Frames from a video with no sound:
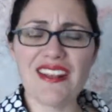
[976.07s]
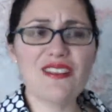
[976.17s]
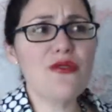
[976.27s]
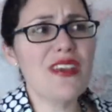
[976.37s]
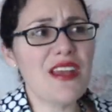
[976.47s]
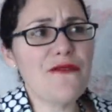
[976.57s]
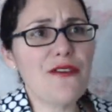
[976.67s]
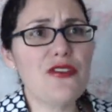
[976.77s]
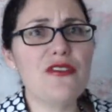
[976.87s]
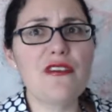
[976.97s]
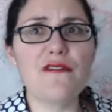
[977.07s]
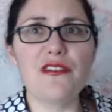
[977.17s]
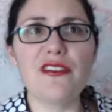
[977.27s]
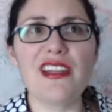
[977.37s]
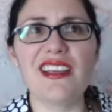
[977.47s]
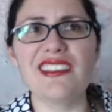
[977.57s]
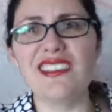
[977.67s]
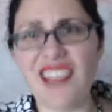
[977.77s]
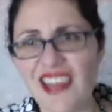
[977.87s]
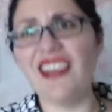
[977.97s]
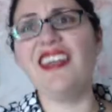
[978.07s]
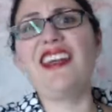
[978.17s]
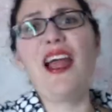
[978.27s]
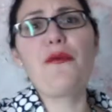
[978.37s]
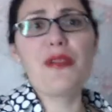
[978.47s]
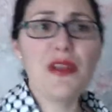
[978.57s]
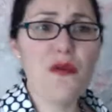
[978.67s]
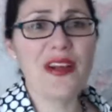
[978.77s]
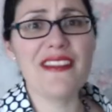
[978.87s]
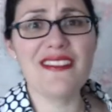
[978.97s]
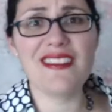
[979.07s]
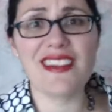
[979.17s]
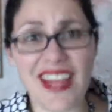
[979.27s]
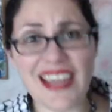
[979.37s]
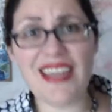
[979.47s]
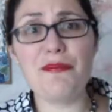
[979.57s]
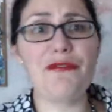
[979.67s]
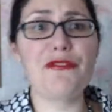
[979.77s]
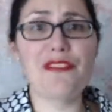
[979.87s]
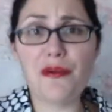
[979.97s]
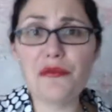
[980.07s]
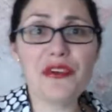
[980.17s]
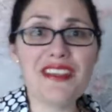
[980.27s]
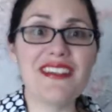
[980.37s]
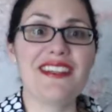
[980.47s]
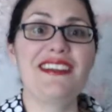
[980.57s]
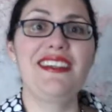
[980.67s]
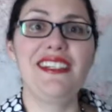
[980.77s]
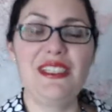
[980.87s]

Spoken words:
It's okay for you to feel like, dang, I really wanted this client, but for some reason,